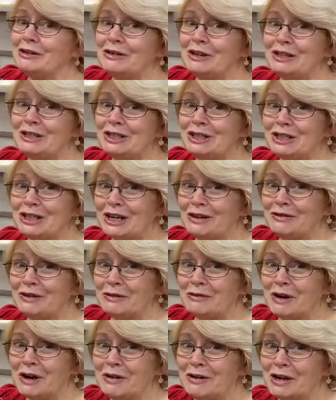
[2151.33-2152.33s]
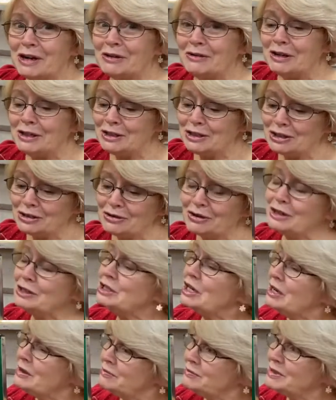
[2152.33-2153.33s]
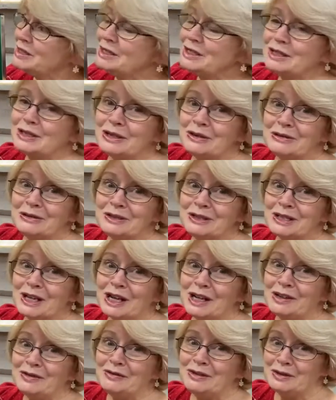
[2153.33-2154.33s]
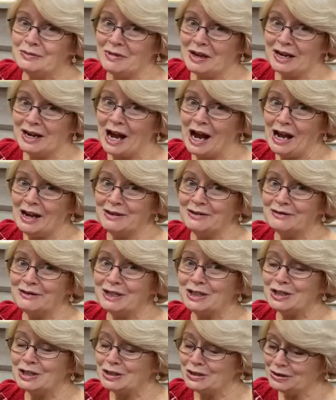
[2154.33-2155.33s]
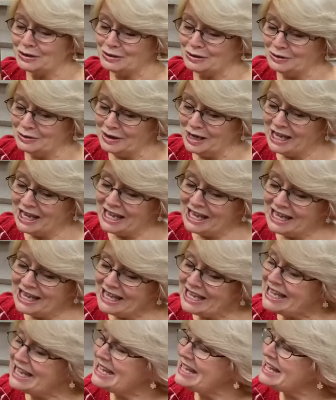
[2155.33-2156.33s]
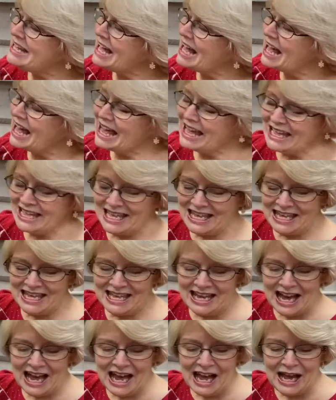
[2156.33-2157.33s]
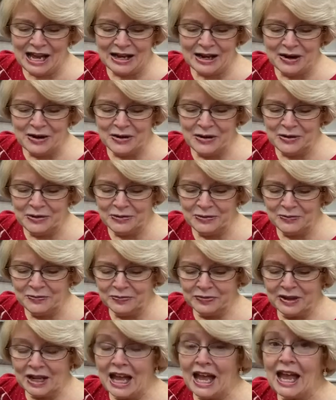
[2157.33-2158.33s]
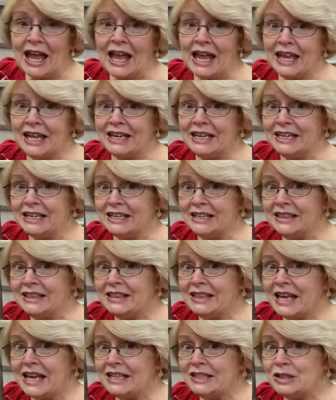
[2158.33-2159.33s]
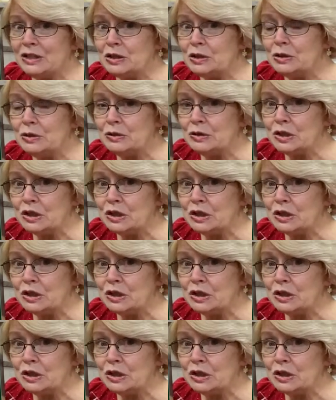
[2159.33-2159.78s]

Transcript: crunch, everywhere a crunch crunch. Mrs. O'Sullivan made Irish stew, E-I-E-I-O. And in that stew